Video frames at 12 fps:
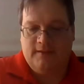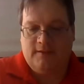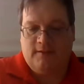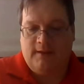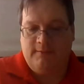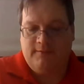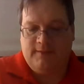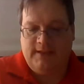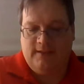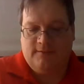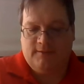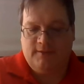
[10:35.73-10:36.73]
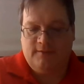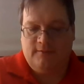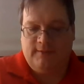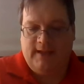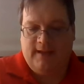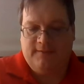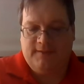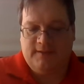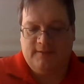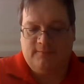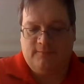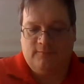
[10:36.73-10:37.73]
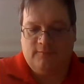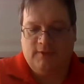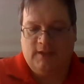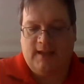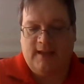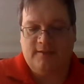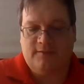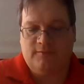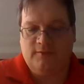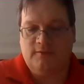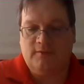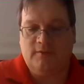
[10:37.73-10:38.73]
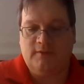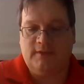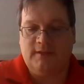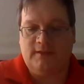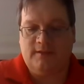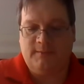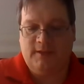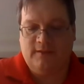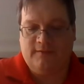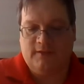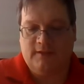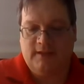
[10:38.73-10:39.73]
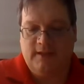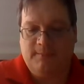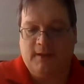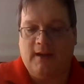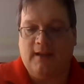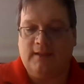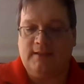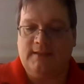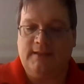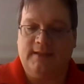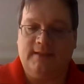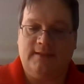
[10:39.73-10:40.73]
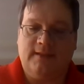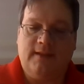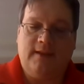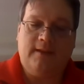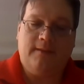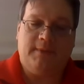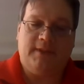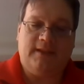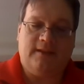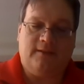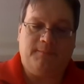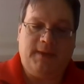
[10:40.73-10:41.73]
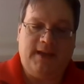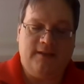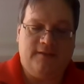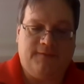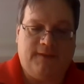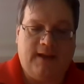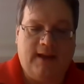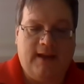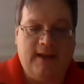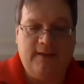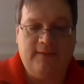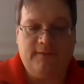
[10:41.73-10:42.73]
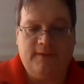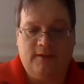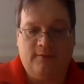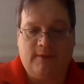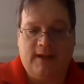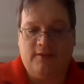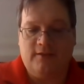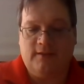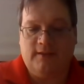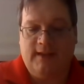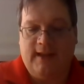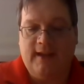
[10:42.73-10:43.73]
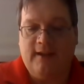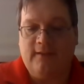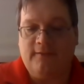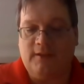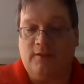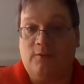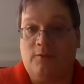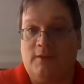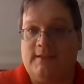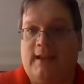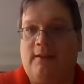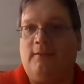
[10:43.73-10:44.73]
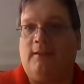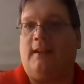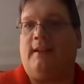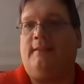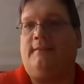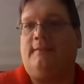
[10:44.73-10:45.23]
So I would read through, we have some class rules and some university policies, but then on page 5, you actually have the course outline.